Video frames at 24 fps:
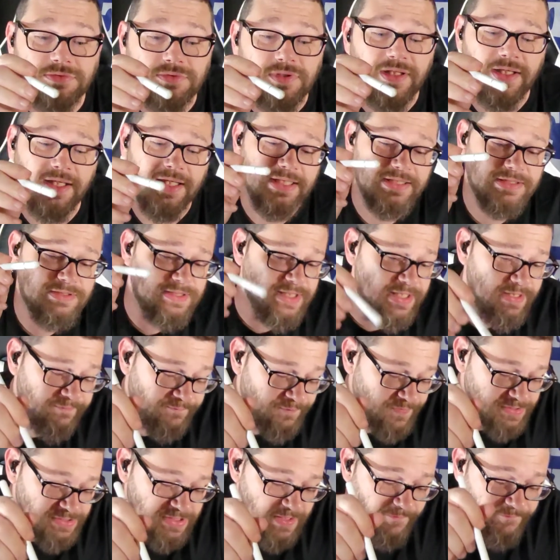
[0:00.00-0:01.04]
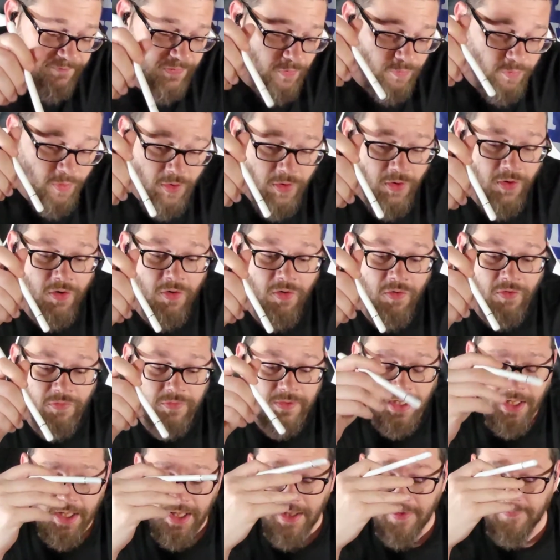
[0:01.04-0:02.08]
The Antifas of the world,
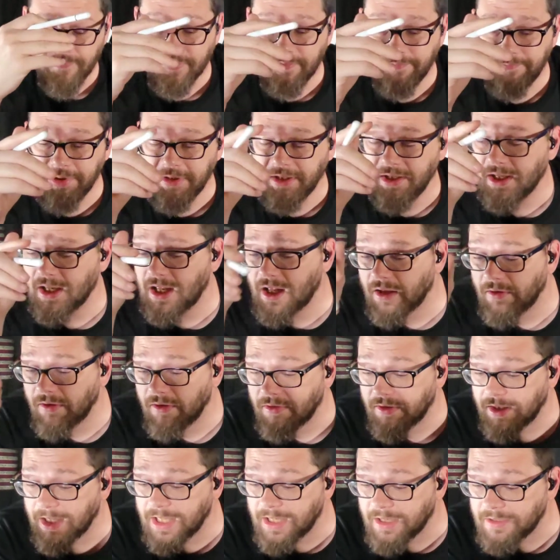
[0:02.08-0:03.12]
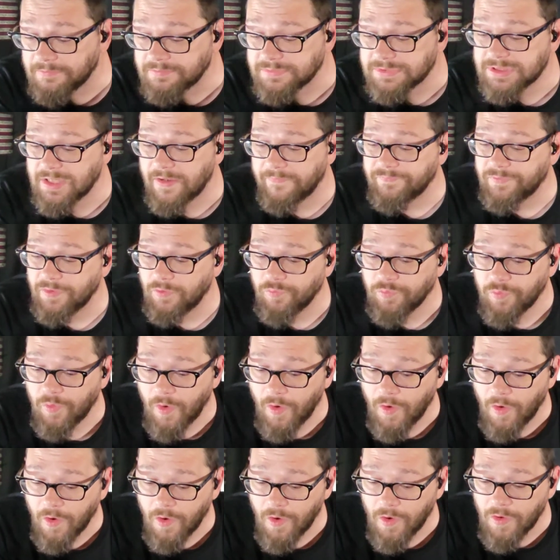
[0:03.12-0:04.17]
the BLMs of the
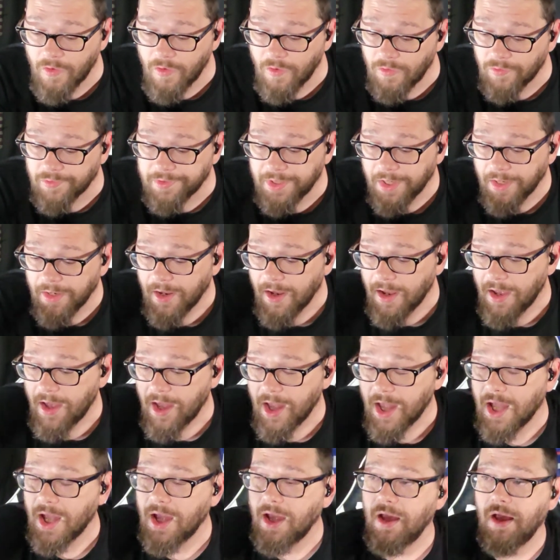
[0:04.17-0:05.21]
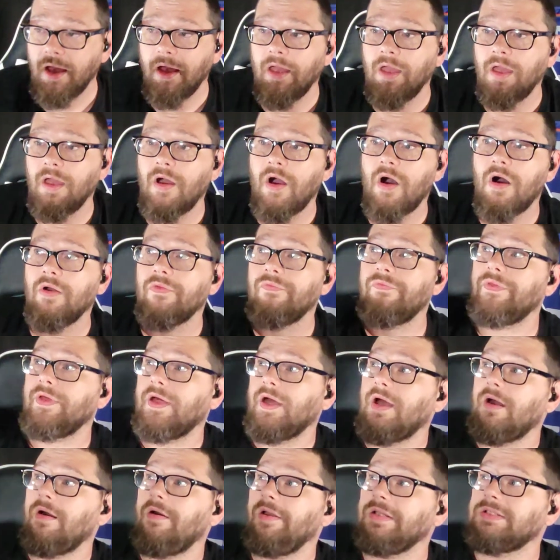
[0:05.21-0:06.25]
world,
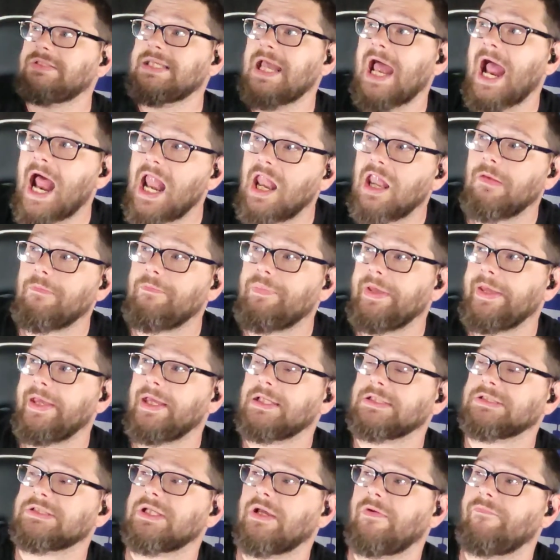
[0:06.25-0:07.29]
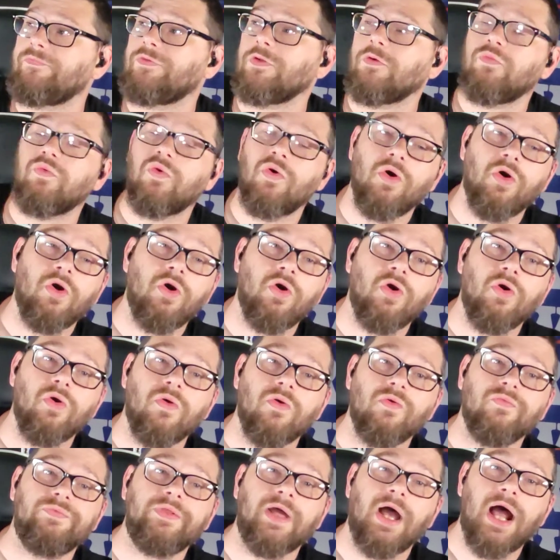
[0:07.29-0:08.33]
the Talibans of the
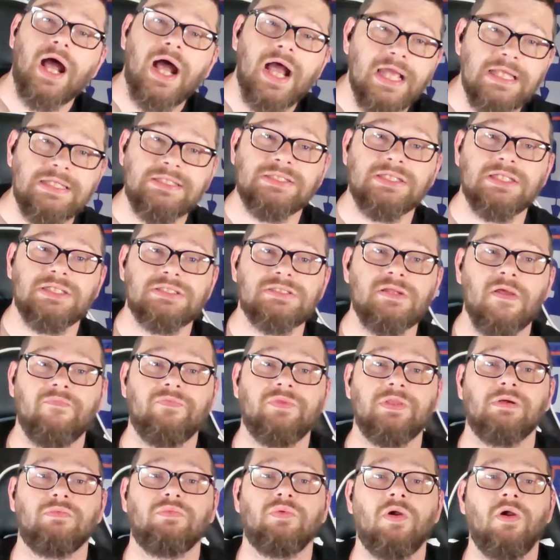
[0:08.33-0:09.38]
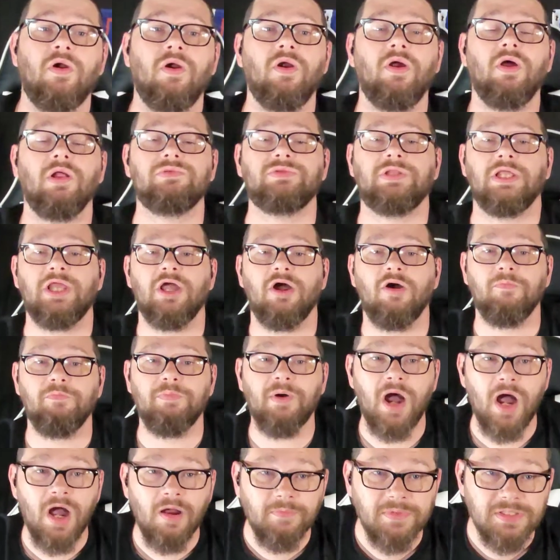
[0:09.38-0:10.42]
world, the ISIS of the world, the
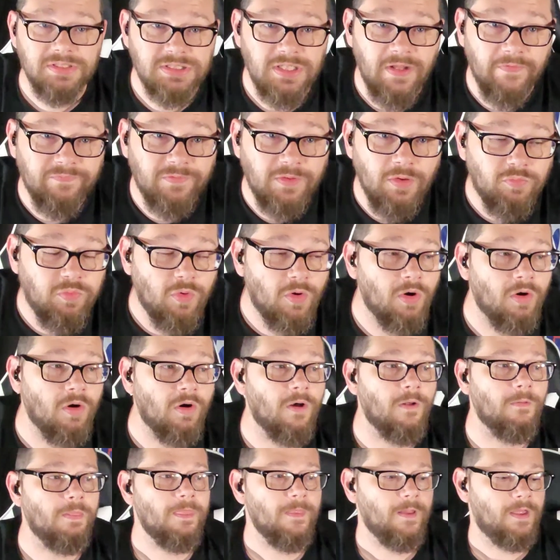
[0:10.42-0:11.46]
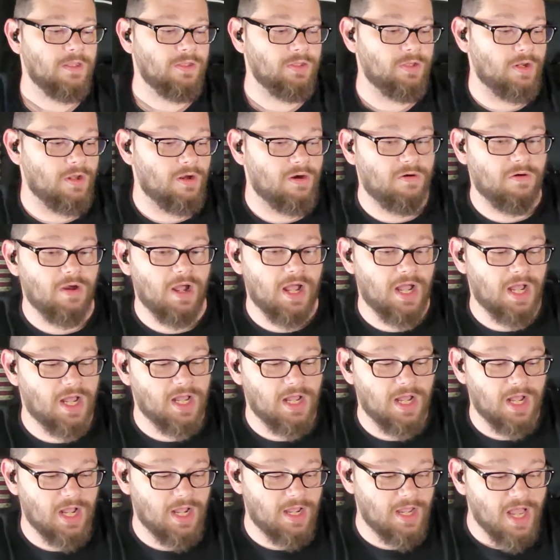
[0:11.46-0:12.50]
Obamas of the world.
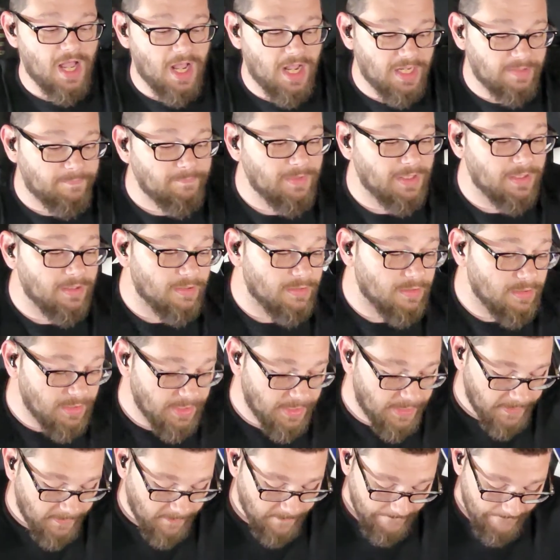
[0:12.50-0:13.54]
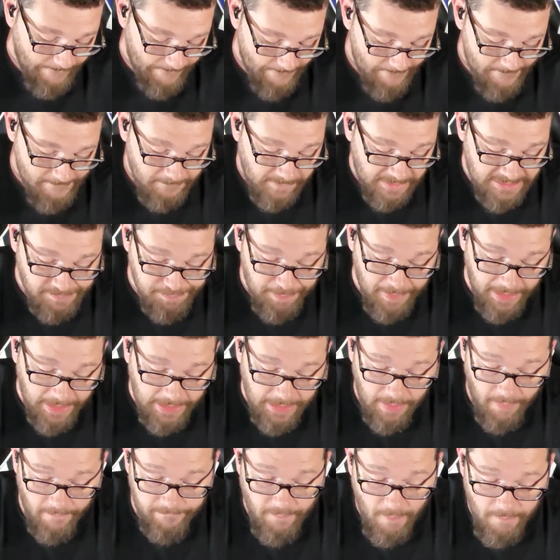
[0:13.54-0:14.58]
I'm literally,
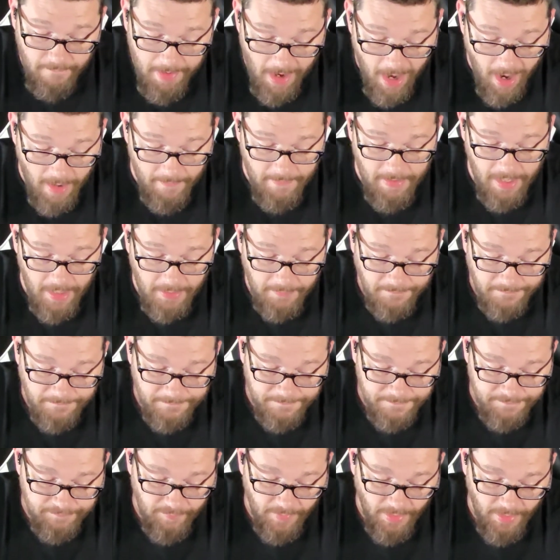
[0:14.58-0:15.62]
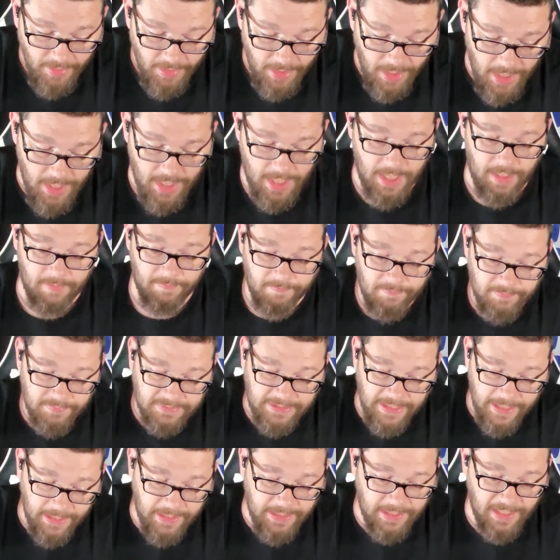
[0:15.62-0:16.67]
speaking of Obama,
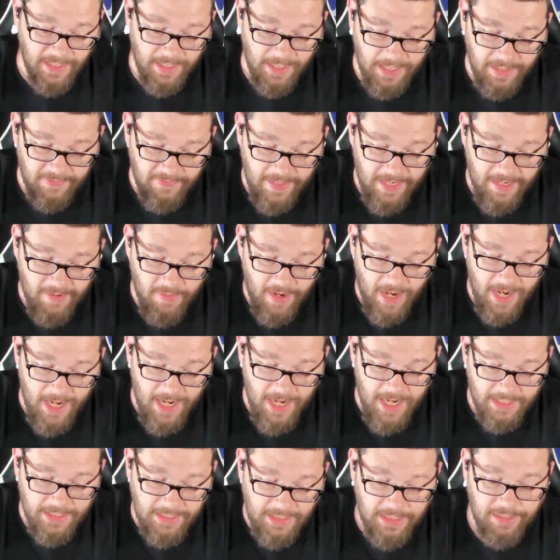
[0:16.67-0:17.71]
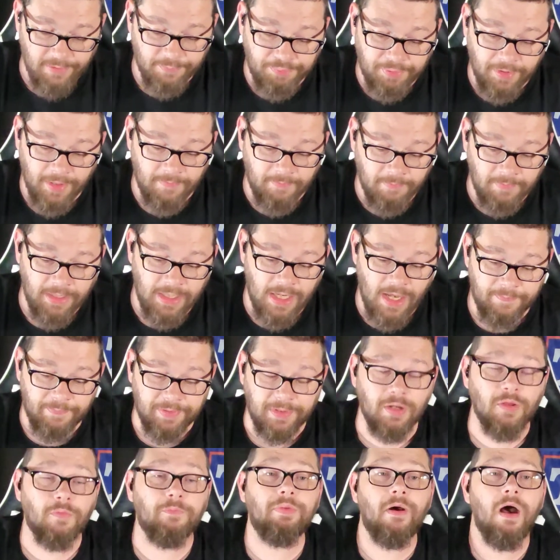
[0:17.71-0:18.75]
think that I need to print me up
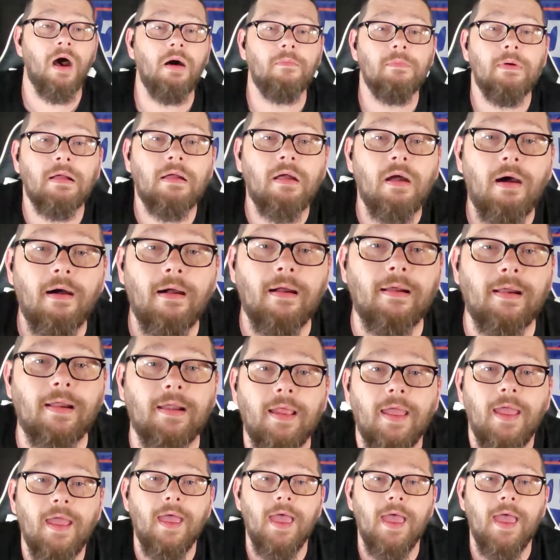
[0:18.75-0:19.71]
an Obama card.